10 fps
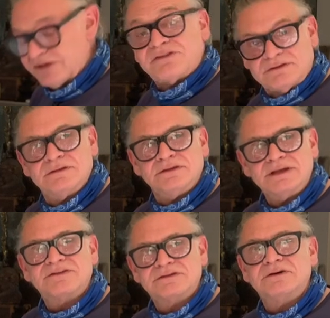Yes,
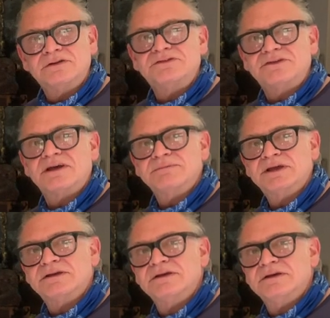yes, all the time,
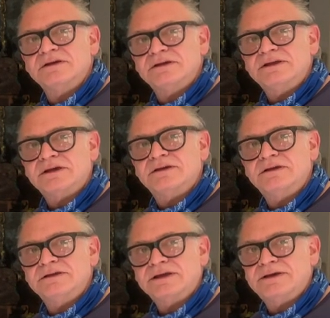yeah. Yeah,
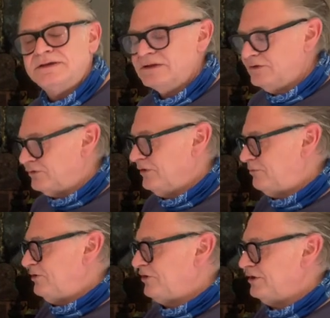yeah. So
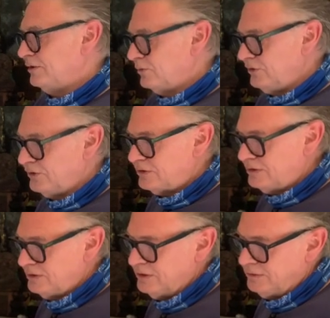this particular work
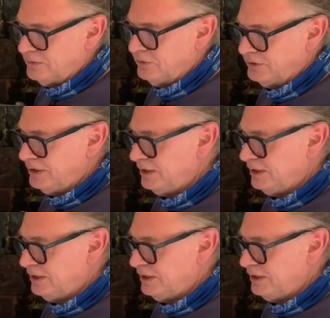on an